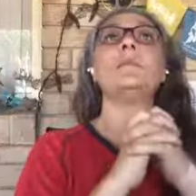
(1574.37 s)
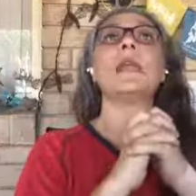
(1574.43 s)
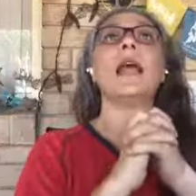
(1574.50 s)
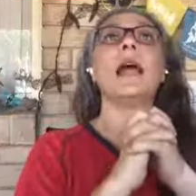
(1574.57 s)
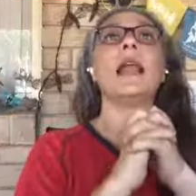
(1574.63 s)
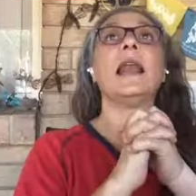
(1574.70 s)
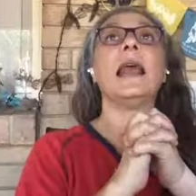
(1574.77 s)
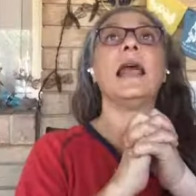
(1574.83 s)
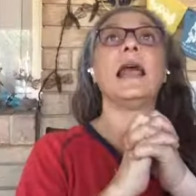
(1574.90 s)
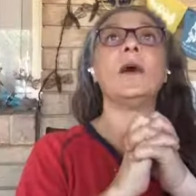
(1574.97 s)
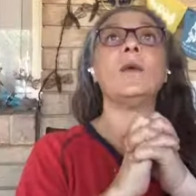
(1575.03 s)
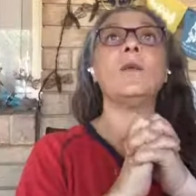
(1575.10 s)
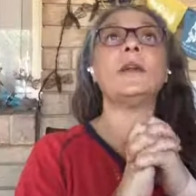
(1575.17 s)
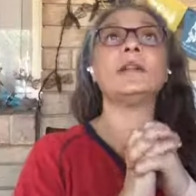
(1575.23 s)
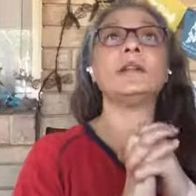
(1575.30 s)
Allow
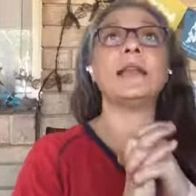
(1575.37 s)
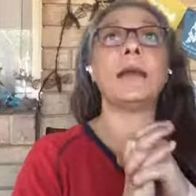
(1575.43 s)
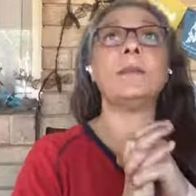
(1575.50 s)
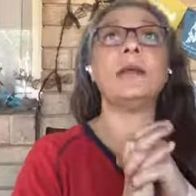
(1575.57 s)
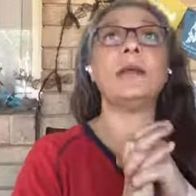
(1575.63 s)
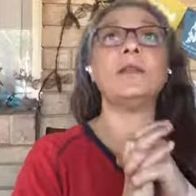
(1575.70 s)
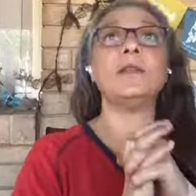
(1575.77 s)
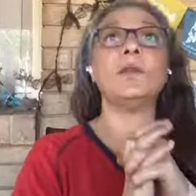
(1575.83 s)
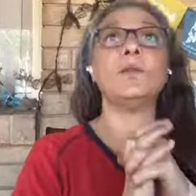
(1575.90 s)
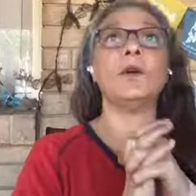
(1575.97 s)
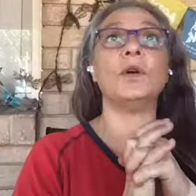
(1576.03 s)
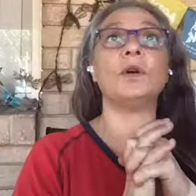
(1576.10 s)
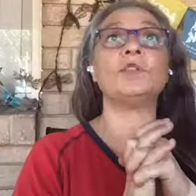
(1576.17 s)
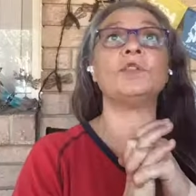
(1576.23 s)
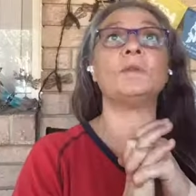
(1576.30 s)
what is happening in the
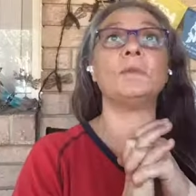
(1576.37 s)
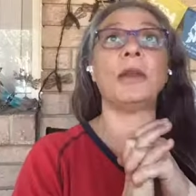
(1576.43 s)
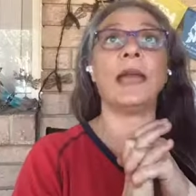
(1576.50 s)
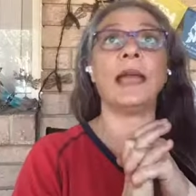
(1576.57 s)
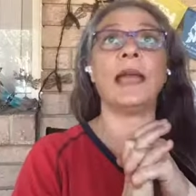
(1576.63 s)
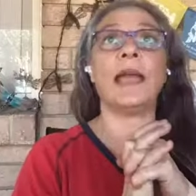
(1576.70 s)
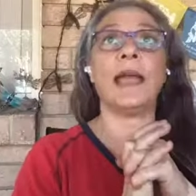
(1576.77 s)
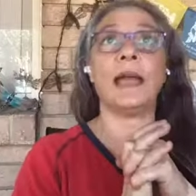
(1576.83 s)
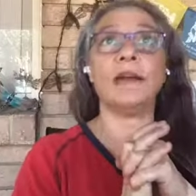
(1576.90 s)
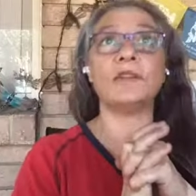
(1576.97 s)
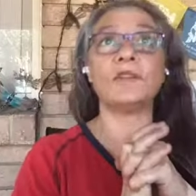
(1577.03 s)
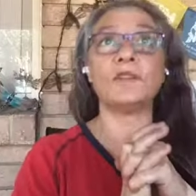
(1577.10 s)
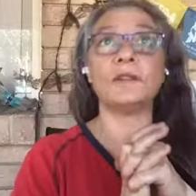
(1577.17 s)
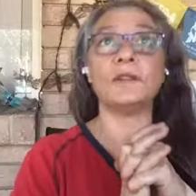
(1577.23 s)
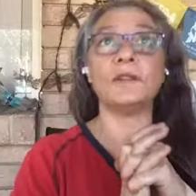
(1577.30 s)
world to play out
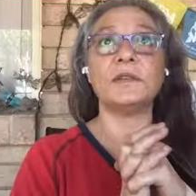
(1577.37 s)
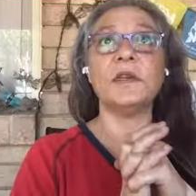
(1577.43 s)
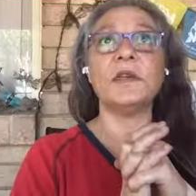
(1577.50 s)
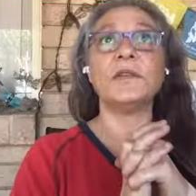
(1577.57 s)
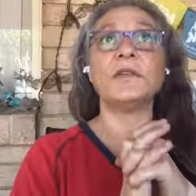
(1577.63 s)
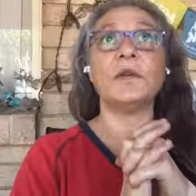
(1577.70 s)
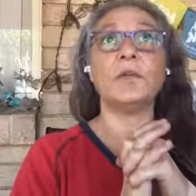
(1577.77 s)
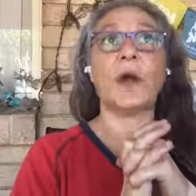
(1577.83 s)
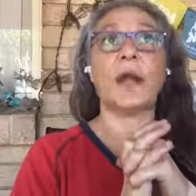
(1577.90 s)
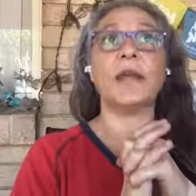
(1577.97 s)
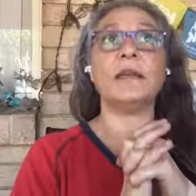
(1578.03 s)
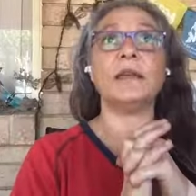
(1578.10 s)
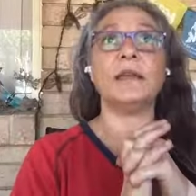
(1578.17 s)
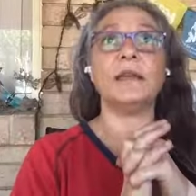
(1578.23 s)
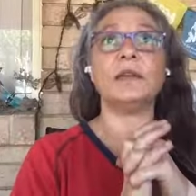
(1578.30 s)
the
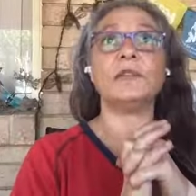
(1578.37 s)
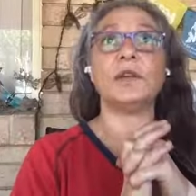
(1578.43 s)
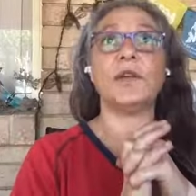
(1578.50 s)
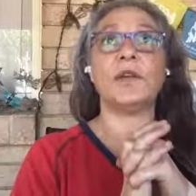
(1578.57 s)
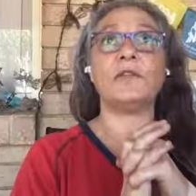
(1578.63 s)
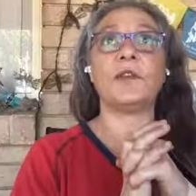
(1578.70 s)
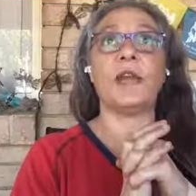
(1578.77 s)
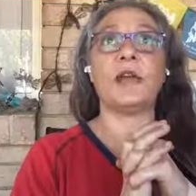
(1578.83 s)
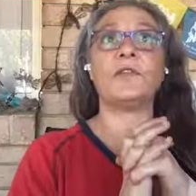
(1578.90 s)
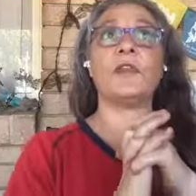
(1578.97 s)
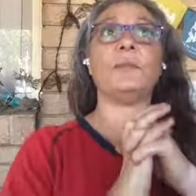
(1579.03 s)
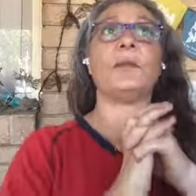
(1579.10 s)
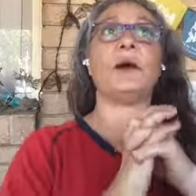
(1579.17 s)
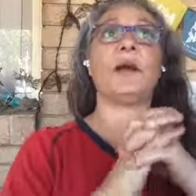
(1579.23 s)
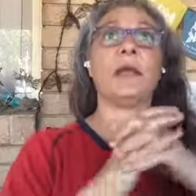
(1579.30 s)
weight needs to, for
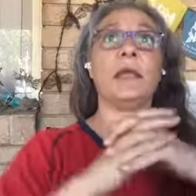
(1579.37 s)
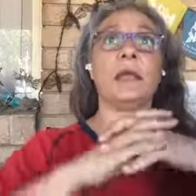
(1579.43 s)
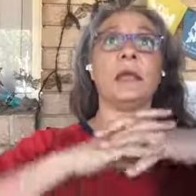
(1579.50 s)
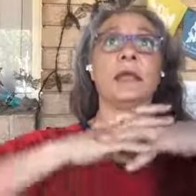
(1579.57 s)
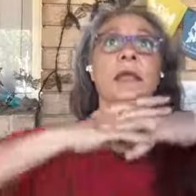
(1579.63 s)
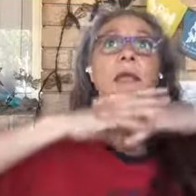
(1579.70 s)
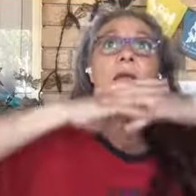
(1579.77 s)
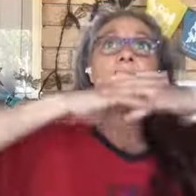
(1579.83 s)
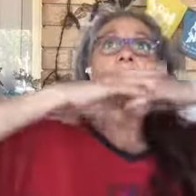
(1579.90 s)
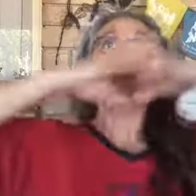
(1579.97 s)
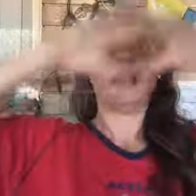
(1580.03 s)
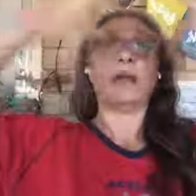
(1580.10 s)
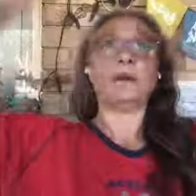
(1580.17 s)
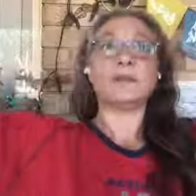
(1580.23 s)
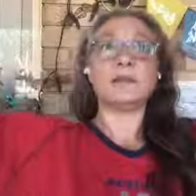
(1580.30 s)
everybody
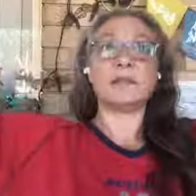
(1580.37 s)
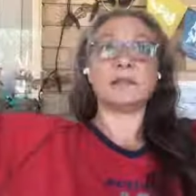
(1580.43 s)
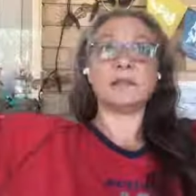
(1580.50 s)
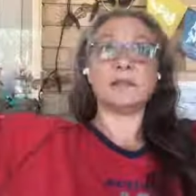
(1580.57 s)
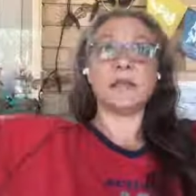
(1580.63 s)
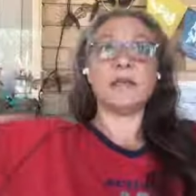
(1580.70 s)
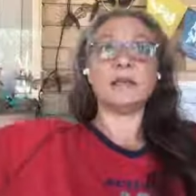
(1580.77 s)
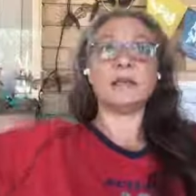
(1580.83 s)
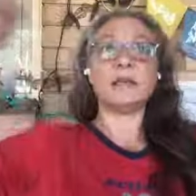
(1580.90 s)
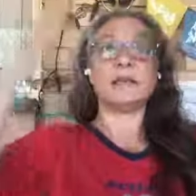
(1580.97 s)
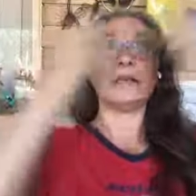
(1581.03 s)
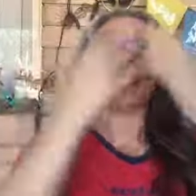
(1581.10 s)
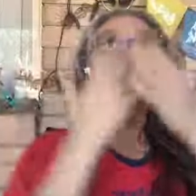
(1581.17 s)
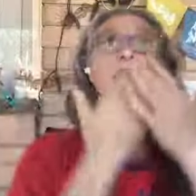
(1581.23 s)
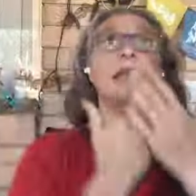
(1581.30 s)
else,
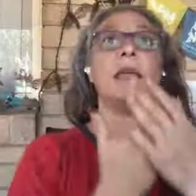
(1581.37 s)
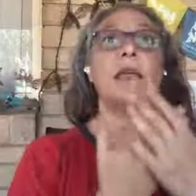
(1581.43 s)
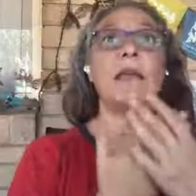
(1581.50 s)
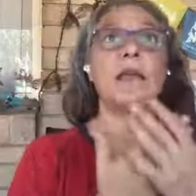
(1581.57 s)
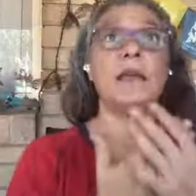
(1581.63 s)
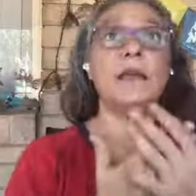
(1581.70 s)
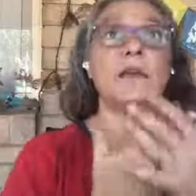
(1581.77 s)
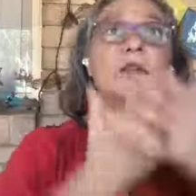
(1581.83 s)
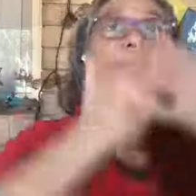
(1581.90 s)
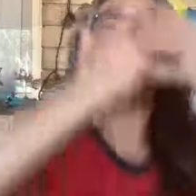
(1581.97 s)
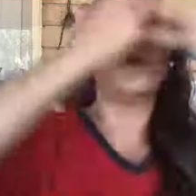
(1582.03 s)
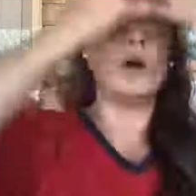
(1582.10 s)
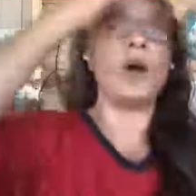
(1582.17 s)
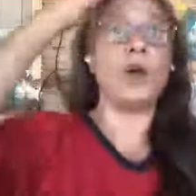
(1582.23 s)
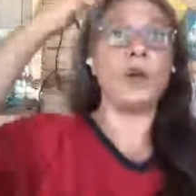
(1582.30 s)
stay in your
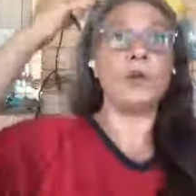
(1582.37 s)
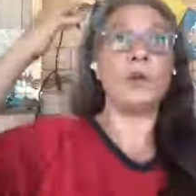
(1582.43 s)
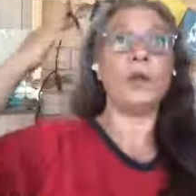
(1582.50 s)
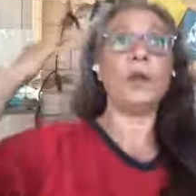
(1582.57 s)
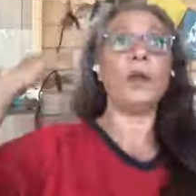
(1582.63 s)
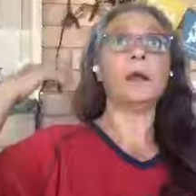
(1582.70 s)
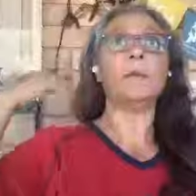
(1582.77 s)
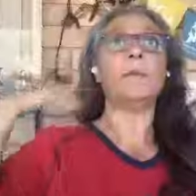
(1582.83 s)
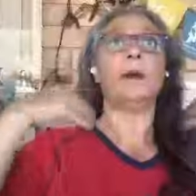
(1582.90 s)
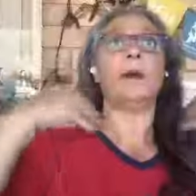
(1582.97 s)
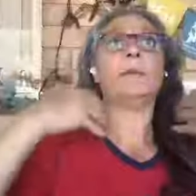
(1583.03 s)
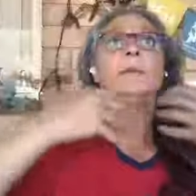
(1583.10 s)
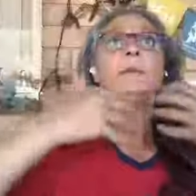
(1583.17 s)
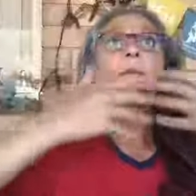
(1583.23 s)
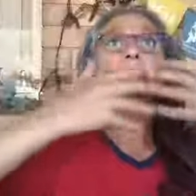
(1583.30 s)
own
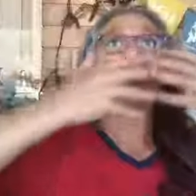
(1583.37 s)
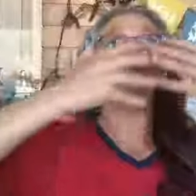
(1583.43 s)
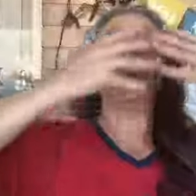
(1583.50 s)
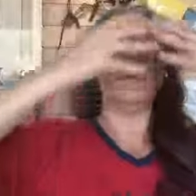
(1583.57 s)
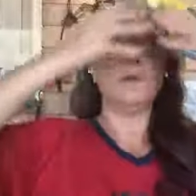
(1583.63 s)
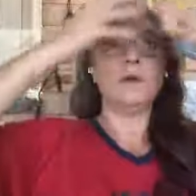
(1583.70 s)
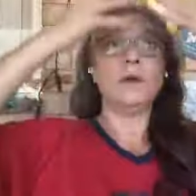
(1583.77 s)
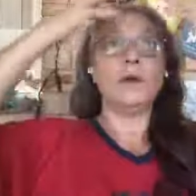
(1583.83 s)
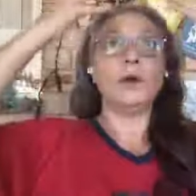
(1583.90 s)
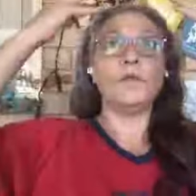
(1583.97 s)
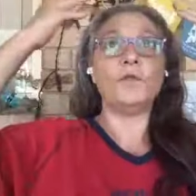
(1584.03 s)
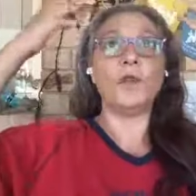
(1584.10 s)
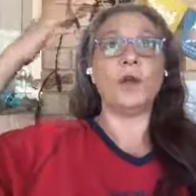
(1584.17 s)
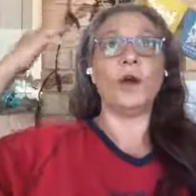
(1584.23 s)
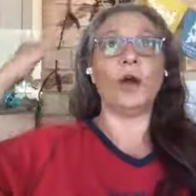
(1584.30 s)
bubble of
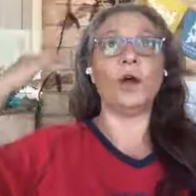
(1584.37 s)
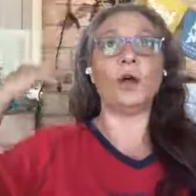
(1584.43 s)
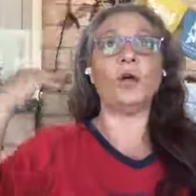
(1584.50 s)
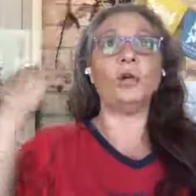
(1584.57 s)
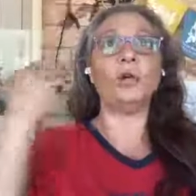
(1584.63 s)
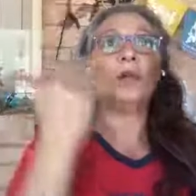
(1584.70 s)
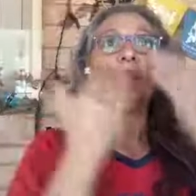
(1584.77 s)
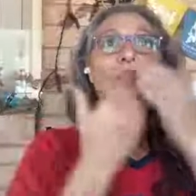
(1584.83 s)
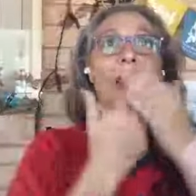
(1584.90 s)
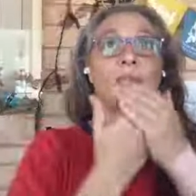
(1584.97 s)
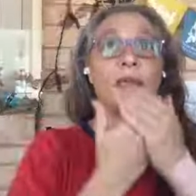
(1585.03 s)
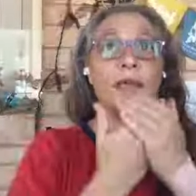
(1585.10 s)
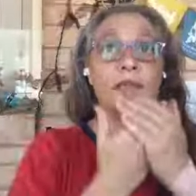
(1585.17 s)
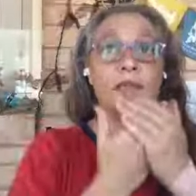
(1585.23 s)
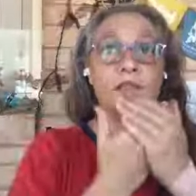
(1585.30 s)
your own
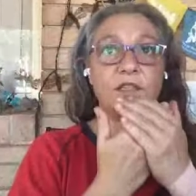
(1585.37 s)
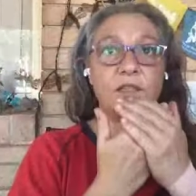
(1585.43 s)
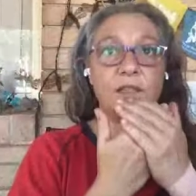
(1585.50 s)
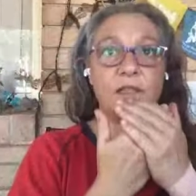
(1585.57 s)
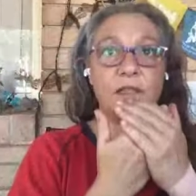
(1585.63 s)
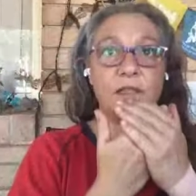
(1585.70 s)
energy.